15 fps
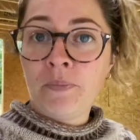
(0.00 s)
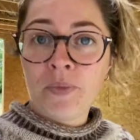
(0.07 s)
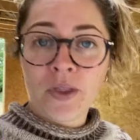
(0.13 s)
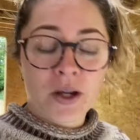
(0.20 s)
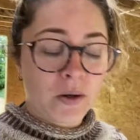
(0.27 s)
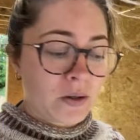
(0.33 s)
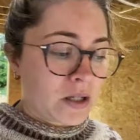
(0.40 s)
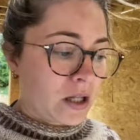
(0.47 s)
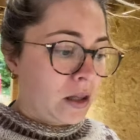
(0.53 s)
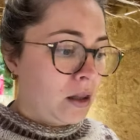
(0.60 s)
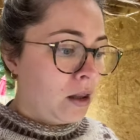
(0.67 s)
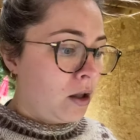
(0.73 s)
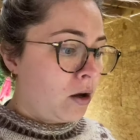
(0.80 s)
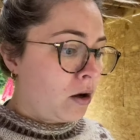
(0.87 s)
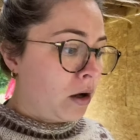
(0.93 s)
there was a
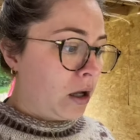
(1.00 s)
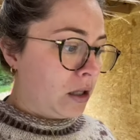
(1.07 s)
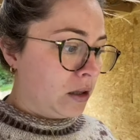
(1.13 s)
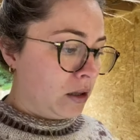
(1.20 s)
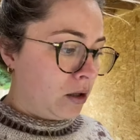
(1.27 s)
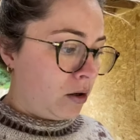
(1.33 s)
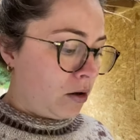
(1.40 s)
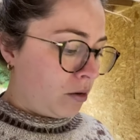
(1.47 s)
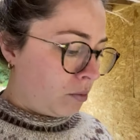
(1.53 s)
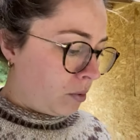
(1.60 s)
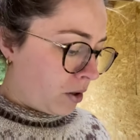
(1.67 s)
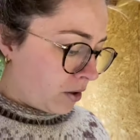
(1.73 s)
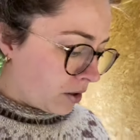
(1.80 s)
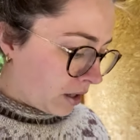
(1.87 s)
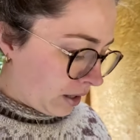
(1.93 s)
lot a lot of
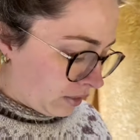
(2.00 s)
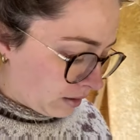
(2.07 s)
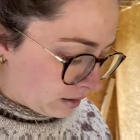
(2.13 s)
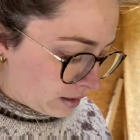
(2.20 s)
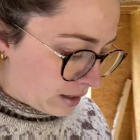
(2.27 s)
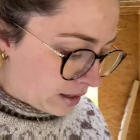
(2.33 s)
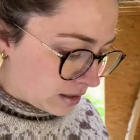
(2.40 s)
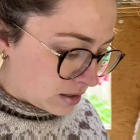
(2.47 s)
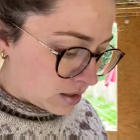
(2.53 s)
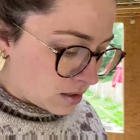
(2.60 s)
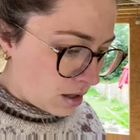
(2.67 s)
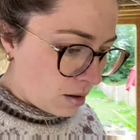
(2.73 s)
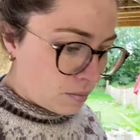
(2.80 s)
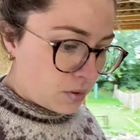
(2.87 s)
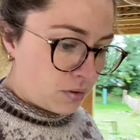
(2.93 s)
work in the last
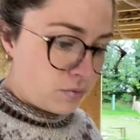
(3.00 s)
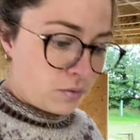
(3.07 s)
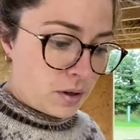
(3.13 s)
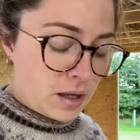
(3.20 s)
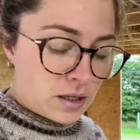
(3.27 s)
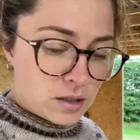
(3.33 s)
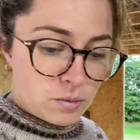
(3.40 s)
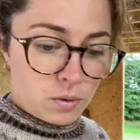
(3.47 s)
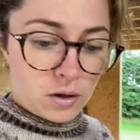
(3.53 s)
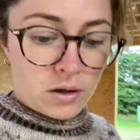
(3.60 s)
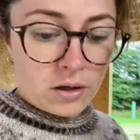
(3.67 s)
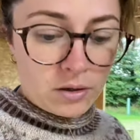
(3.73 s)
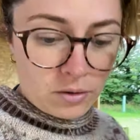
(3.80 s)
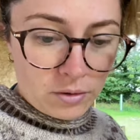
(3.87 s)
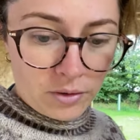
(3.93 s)
couple of weeks
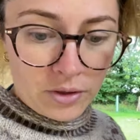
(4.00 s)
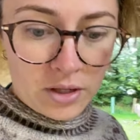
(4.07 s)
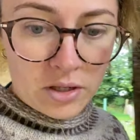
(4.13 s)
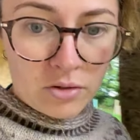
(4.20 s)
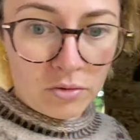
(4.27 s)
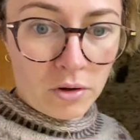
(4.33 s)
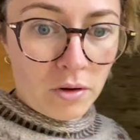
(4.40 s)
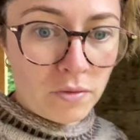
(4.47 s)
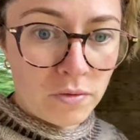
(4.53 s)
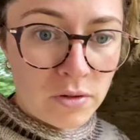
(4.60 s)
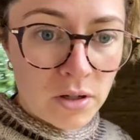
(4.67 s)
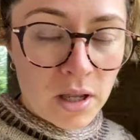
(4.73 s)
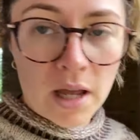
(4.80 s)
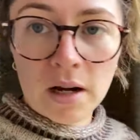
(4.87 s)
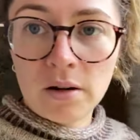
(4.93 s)
working on this roof to
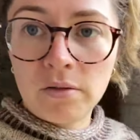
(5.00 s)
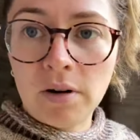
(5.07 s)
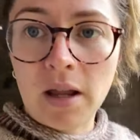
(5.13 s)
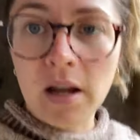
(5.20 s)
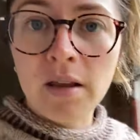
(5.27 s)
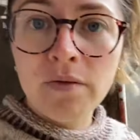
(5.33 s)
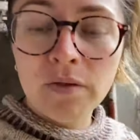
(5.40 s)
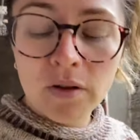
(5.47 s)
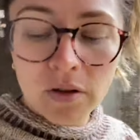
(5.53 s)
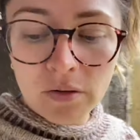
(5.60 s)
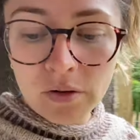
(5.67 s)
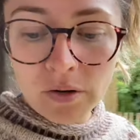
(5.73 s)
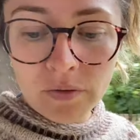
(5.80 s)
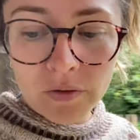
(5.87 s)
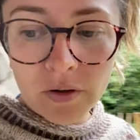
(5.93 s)
get it ready for the
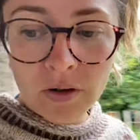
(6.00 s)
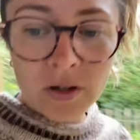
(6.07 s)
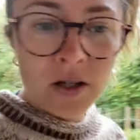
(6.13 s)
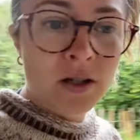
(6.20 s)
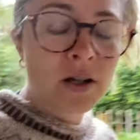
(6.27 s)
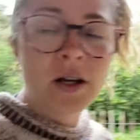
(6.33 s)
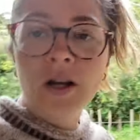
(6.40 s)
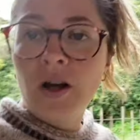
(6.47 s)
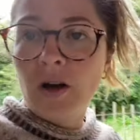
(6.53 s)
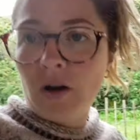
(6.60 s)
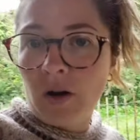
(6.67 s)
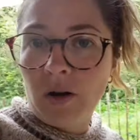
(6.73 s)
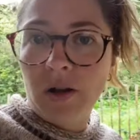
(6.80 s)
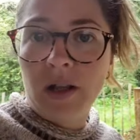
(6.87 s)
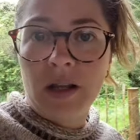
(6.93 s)
roofers
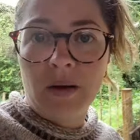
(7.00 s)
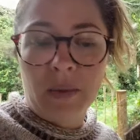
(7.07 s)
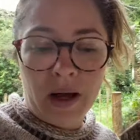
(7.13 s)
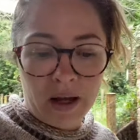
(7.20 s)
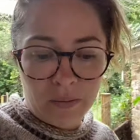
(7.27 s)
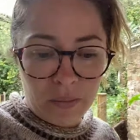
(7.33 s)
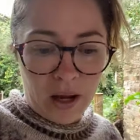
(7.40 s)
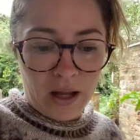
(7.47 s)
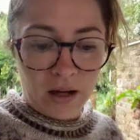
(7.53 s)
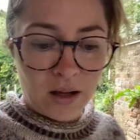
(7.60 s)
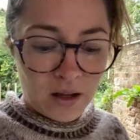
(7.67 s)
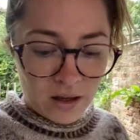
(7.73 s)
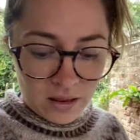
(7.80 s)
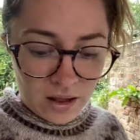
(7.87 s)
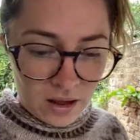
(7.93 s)
all in a mad
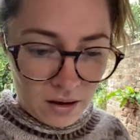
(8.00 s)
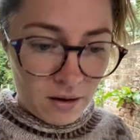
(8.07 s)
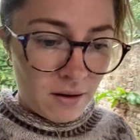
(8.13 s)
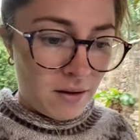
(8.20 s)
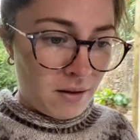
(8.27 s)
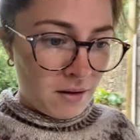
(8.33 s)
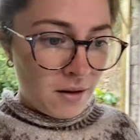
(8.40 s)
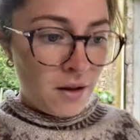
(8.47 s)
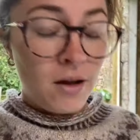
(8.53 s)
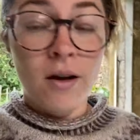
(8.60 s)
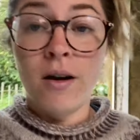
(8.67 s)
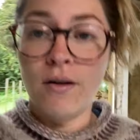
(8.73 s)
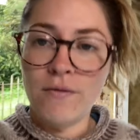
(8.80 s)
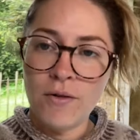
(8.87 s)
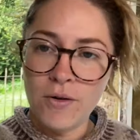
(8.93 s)
panic and then
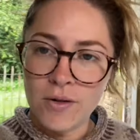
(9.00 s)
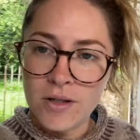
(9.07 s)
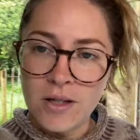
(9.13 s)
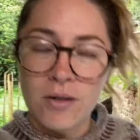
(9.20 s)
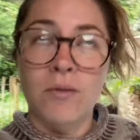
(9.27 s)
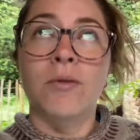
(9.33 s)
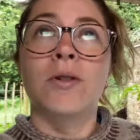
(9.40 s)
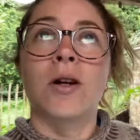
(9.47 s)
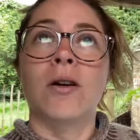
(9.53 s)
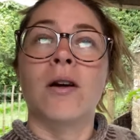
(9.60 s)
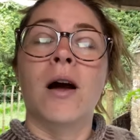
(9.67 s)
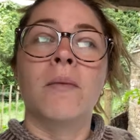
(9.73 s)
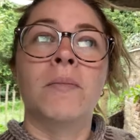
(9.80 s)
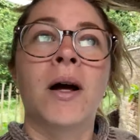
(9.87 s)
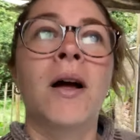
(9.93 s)
of course they don't turn
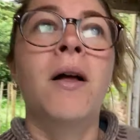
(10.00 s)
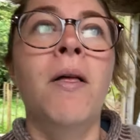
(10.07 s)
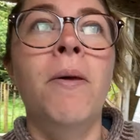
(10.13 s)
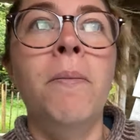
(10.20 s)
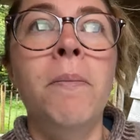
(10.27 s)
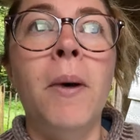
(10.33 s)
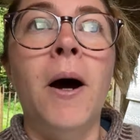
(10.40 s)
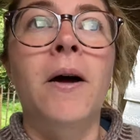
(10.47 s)
up but